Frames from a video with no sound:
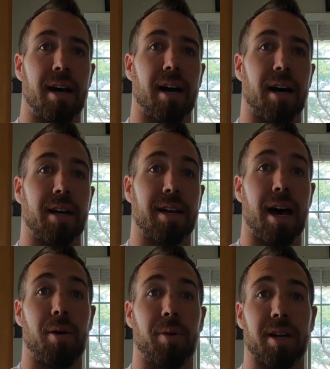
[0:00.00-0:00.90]

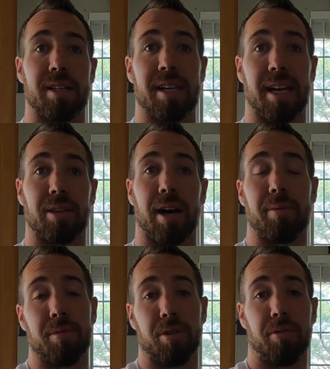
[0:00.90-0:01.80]
Now we're going to take
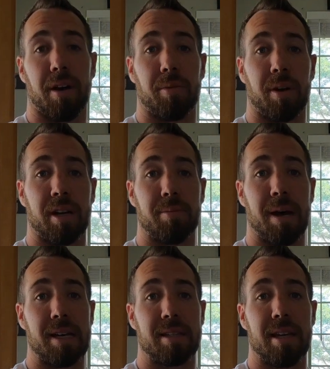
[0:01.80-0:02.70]
that newfound running
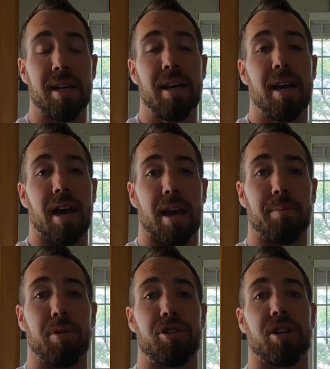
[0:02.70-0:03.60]
capacity
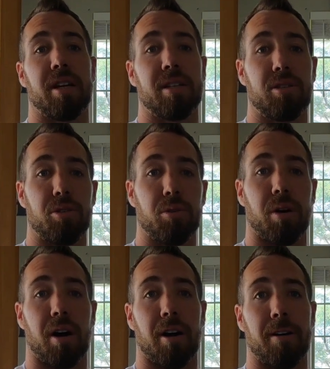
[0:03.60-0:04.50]
and push it into
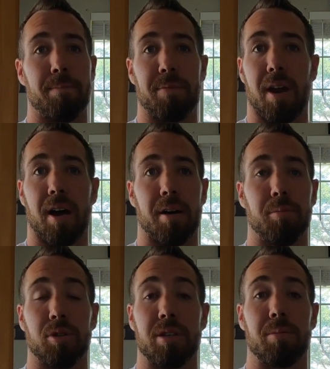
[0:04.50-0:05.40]
our
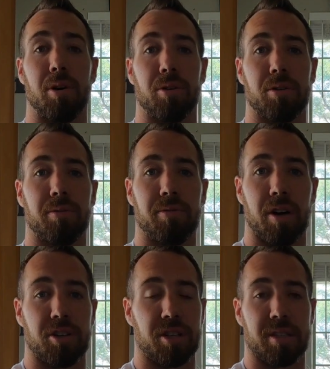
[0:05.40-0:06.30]
multimodal
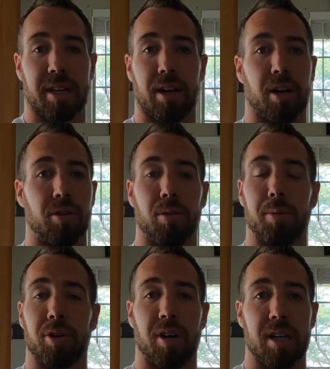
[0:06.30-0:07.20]
functions like our
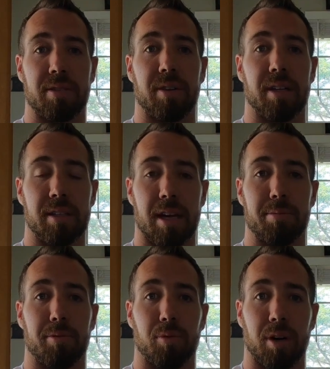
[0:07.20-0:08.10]
normal CrossFit type
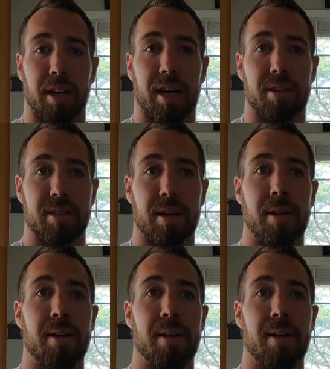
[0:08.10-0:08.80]
of workouts.